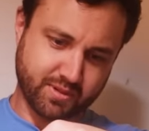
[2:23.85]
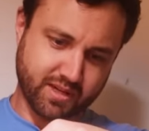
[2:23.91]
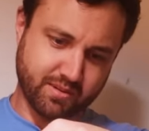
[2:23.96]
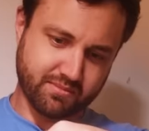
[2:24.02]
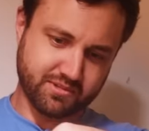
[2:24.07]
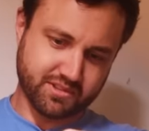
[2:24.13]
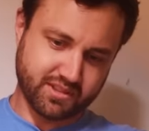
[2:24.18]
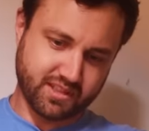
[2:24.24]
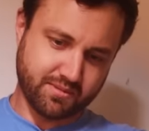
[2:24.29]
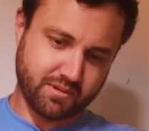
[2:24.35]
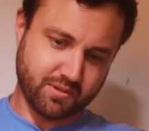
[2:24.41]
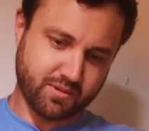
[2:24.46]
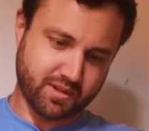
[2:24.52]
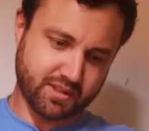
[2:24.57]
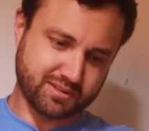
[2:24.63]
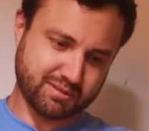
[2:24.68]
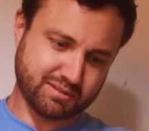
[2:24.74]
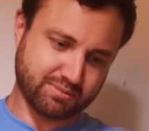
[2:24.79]
My name is Liam. I
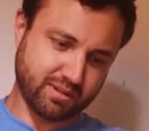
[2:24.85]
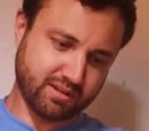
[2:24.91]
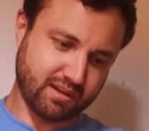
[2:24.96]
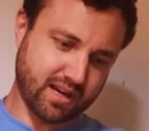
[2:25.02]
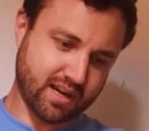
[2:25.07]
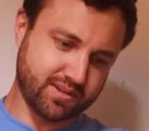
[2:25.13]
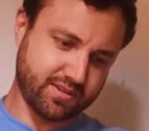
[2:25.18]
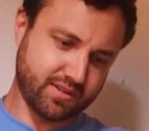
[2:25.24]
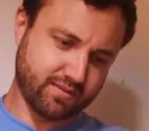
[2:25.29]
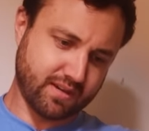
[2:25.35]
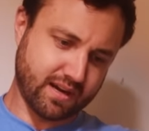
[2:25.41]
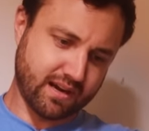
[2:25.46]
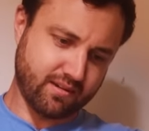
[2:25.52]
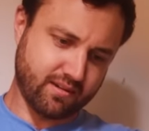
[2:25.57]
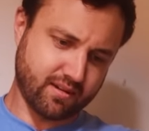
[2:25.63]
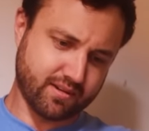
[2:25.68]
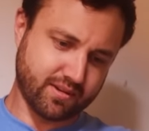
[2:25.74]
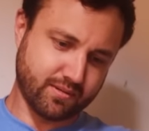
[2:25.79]
want to express my gratitude for
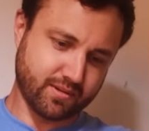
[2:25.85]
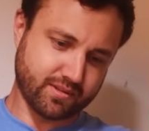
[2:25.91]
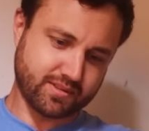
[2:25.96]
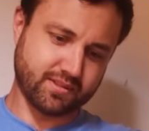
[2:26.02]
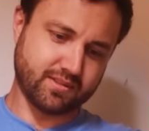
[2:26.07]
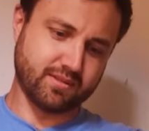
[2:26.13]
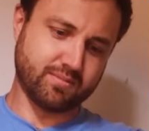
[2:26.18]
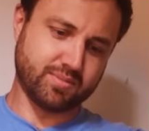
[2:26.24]
how hard you worked on